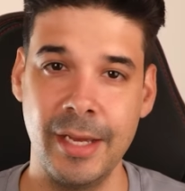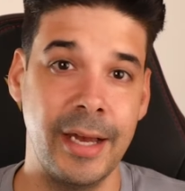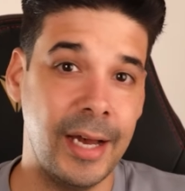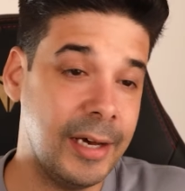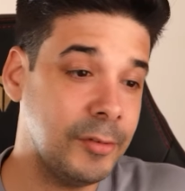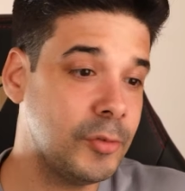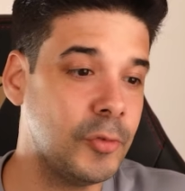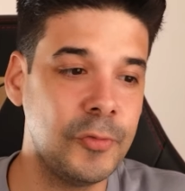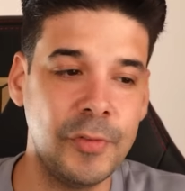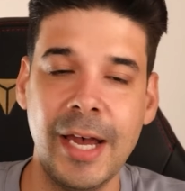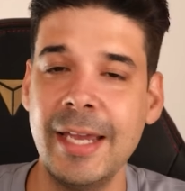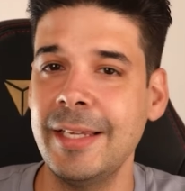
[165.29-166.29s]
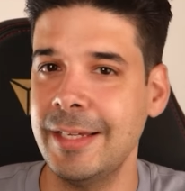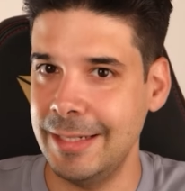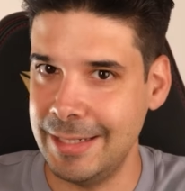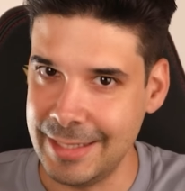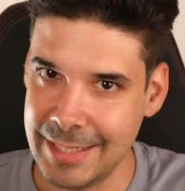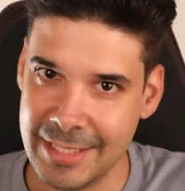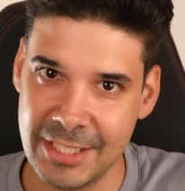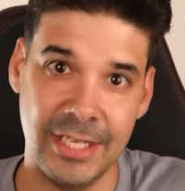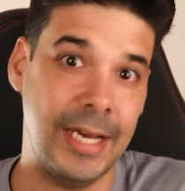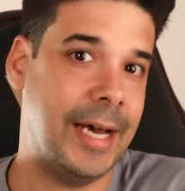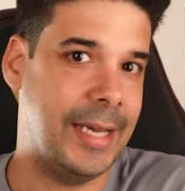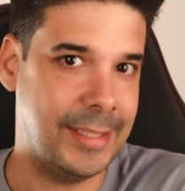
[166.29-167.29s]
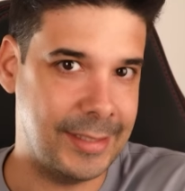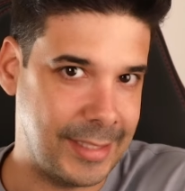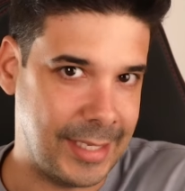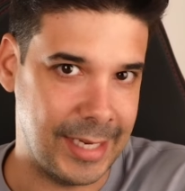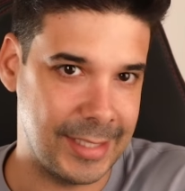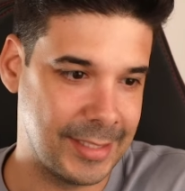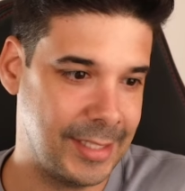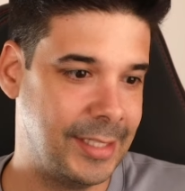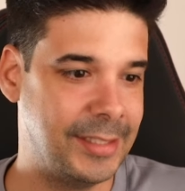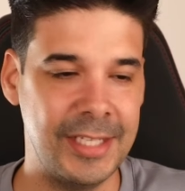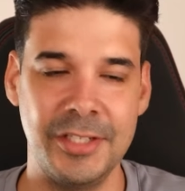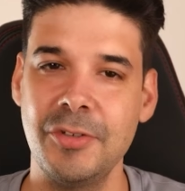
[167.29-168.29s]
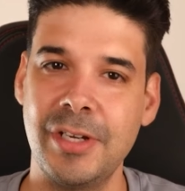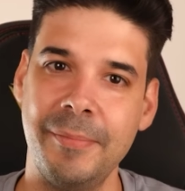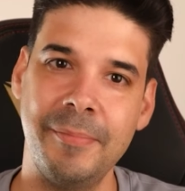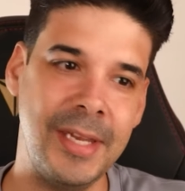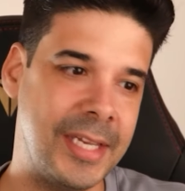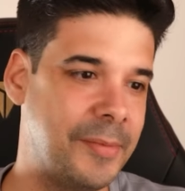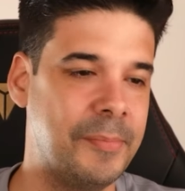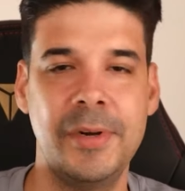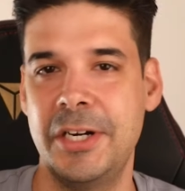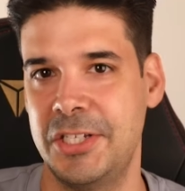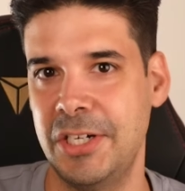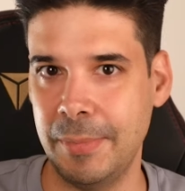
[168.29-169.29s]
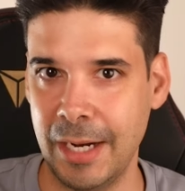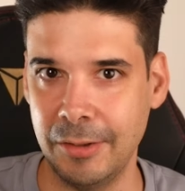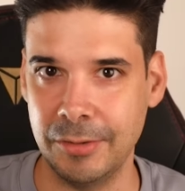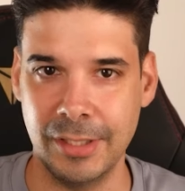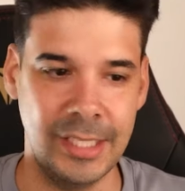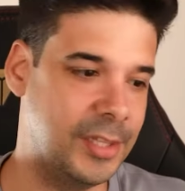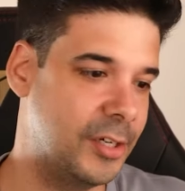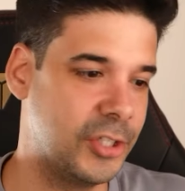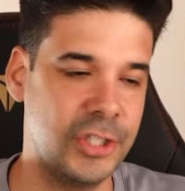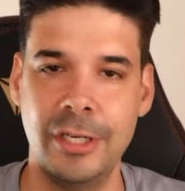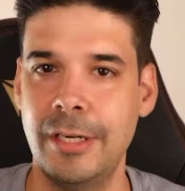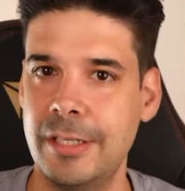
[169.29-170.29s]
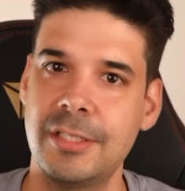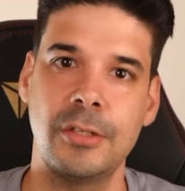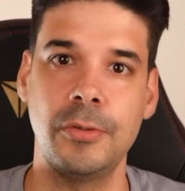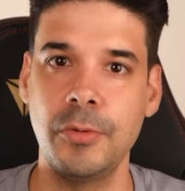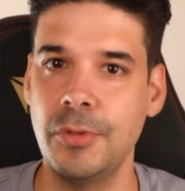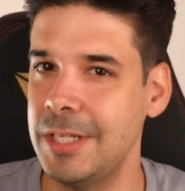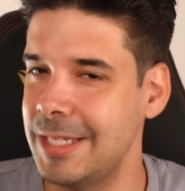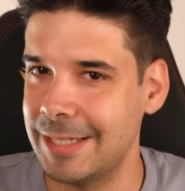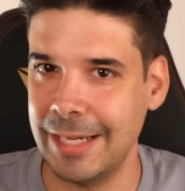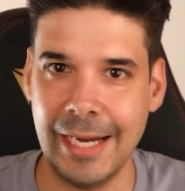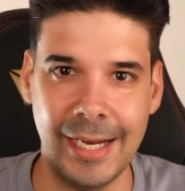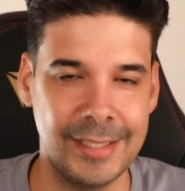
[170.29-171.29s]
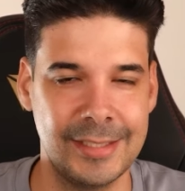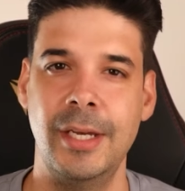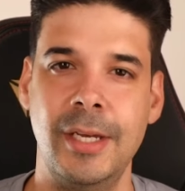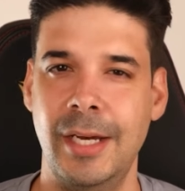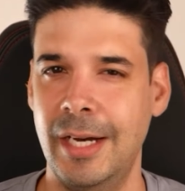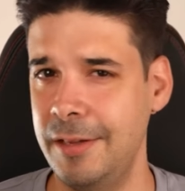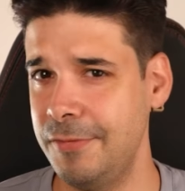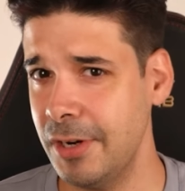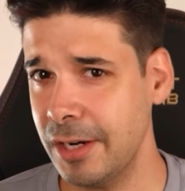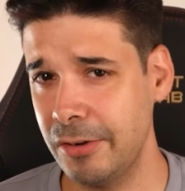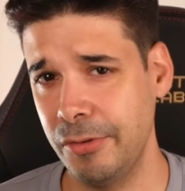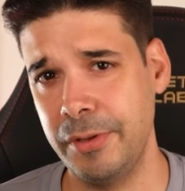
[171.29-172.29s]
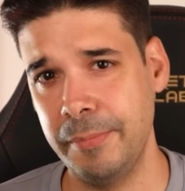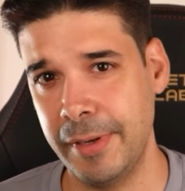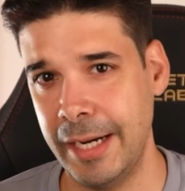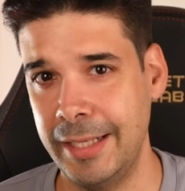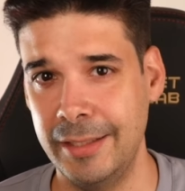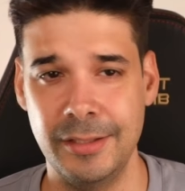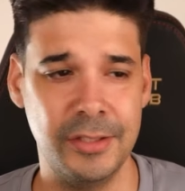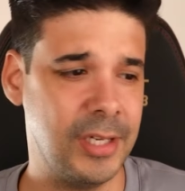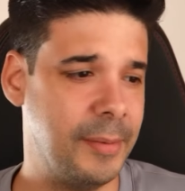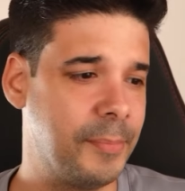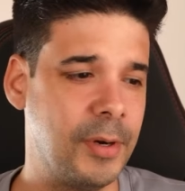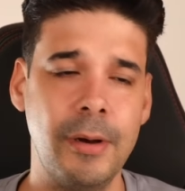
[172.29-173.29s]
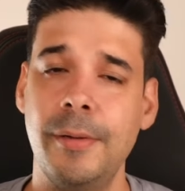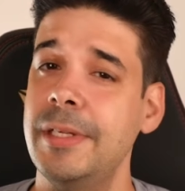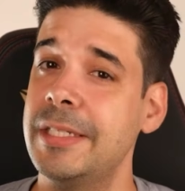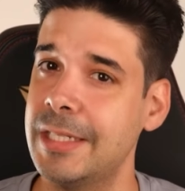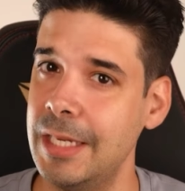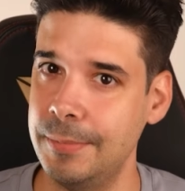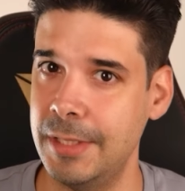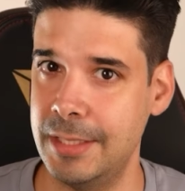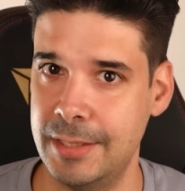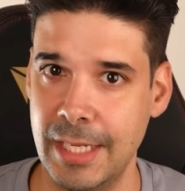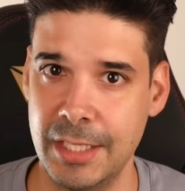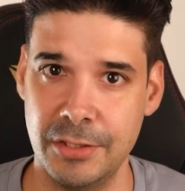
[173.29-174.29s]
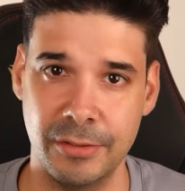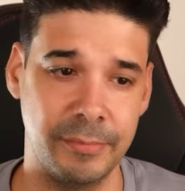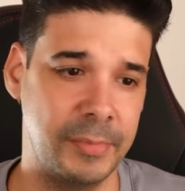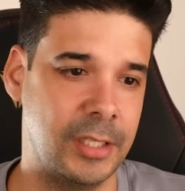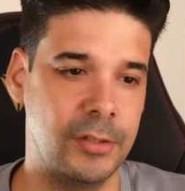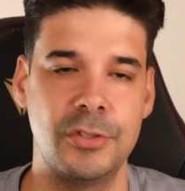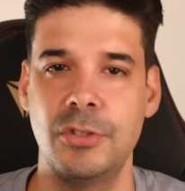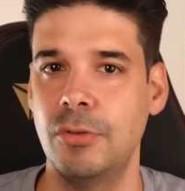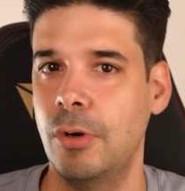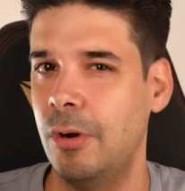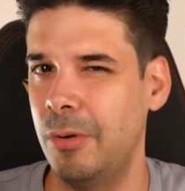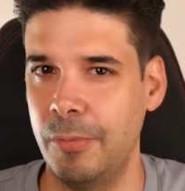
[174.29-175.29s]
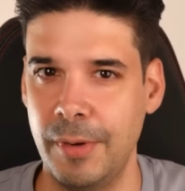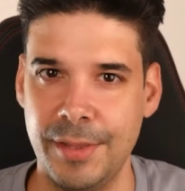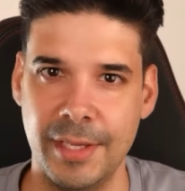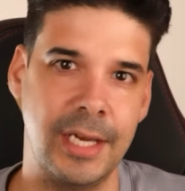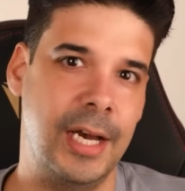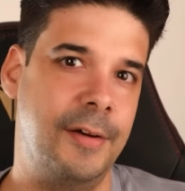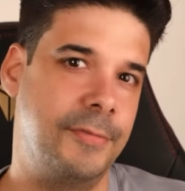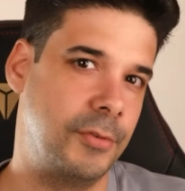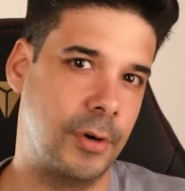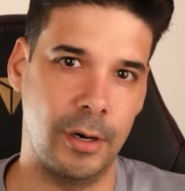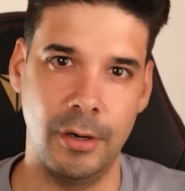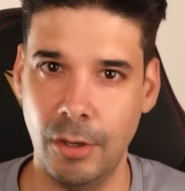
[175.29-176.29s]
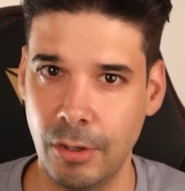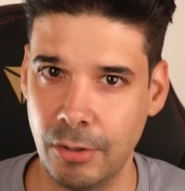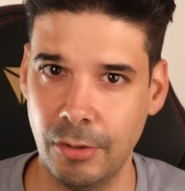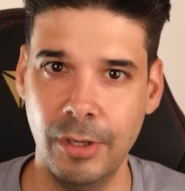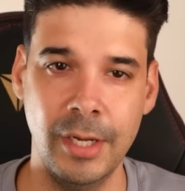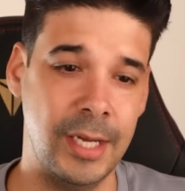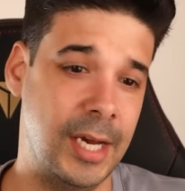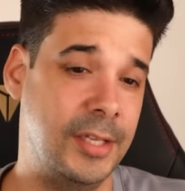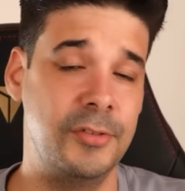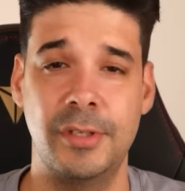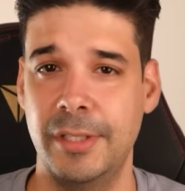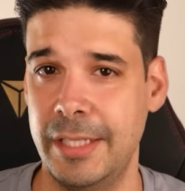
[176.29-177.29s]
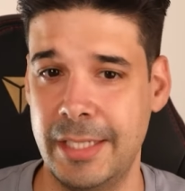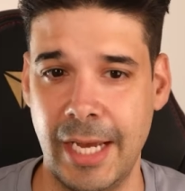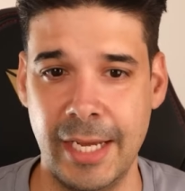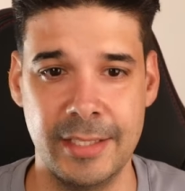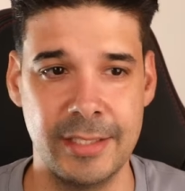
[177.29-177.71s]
How to find niche ideas that you can make merch about, either shirts, hoodies, hats. And if you're a clothing brand, you can probably skip this section because you already have your logo and your designs.